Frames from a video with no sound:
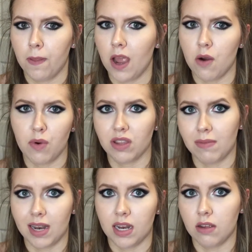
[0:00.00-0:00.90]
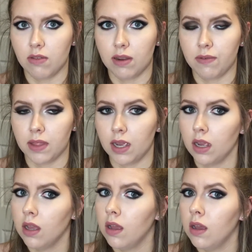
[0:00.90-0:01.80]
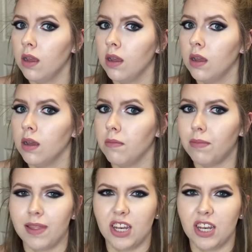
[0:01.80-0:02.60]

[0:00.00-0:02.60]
It hurt worse than my tattoos and everything. But